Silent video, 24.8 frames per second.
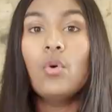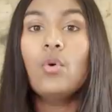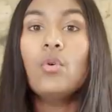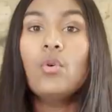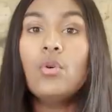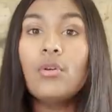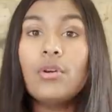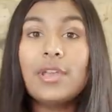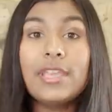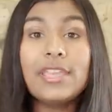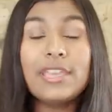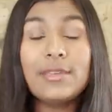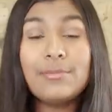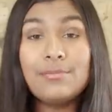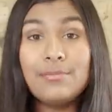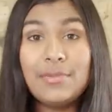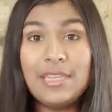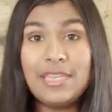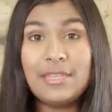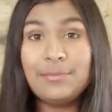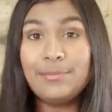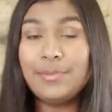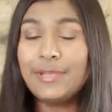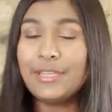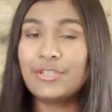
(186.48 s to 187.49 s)
Or it can
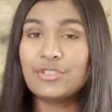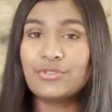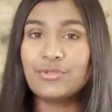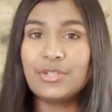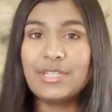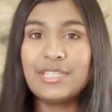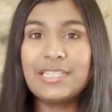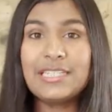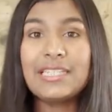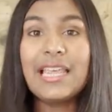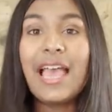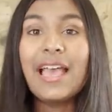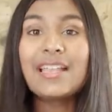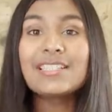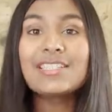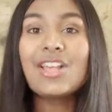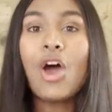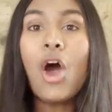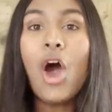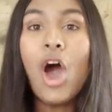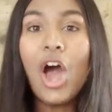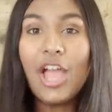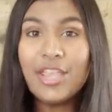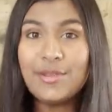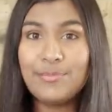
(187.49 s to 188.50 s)
mean being treated as
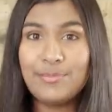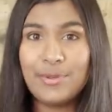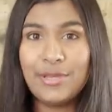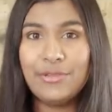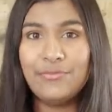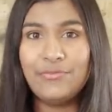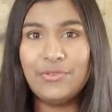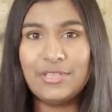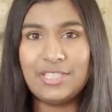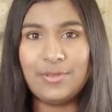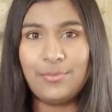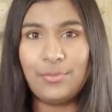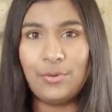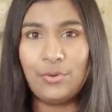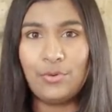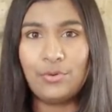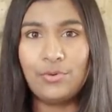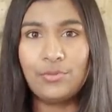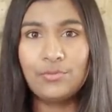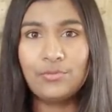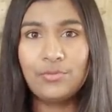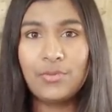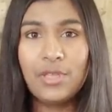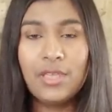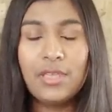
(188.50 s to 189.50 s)

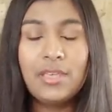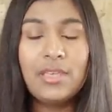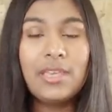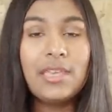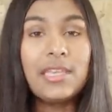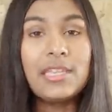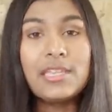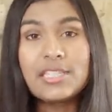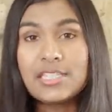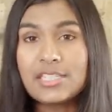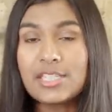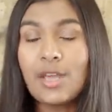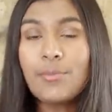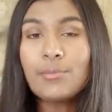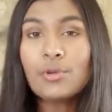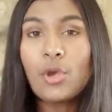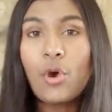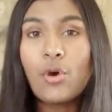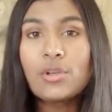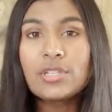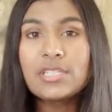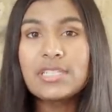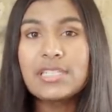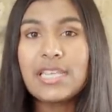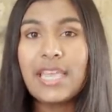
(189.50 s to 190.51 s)
hyper-visible. In some
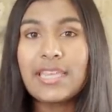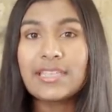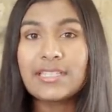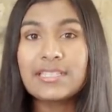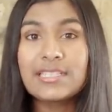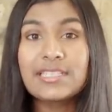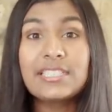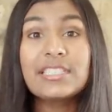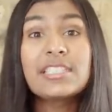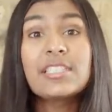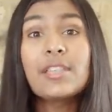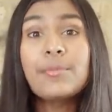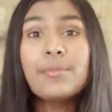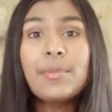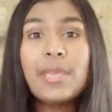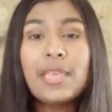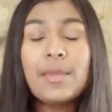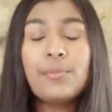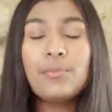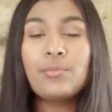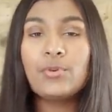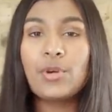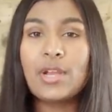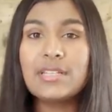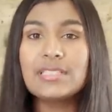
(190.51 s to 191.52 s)
contexts, the
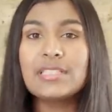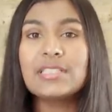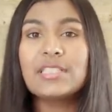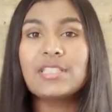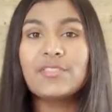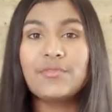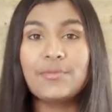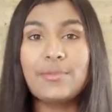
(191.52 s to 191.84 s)
mere presence